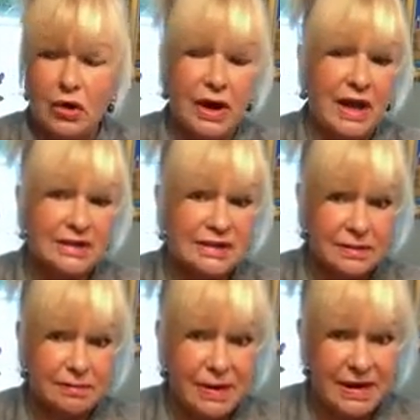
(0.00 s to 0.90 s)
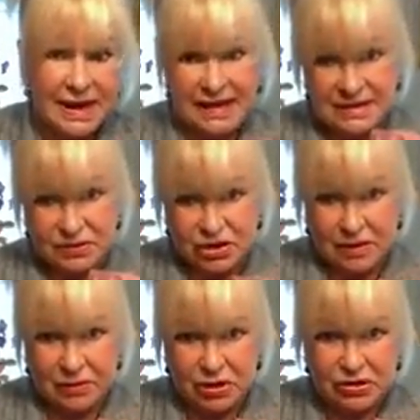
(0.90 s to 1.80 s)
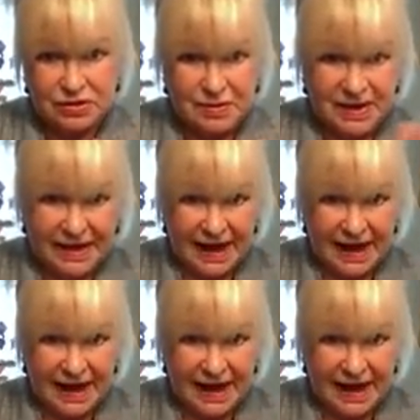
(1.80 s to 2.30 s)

walnuts, pecans, which I'm going to use